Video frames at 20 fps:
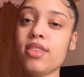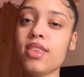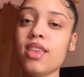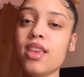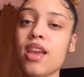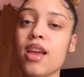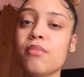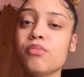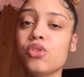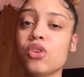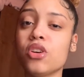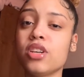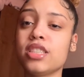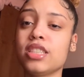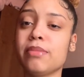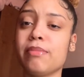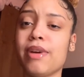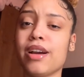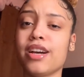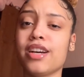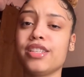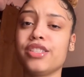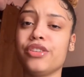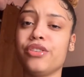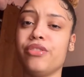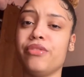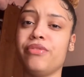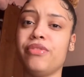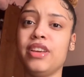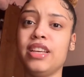I'm talking to my cousin
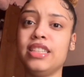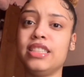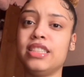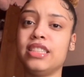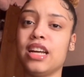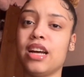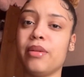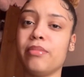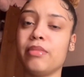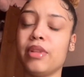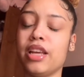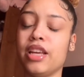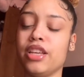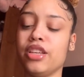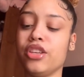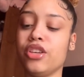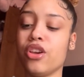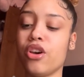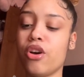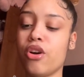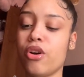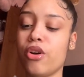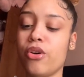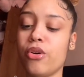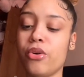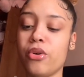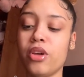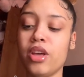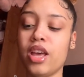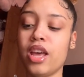on FaceTime. I'm like,
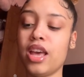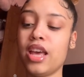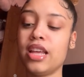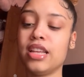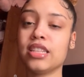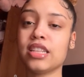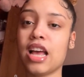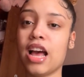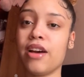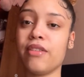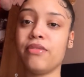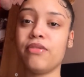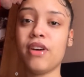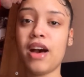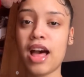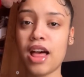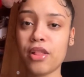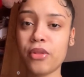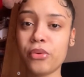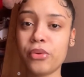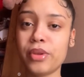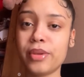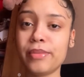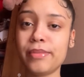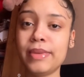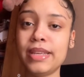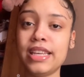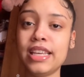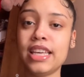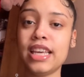yo, this guy following
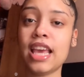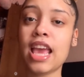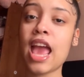me.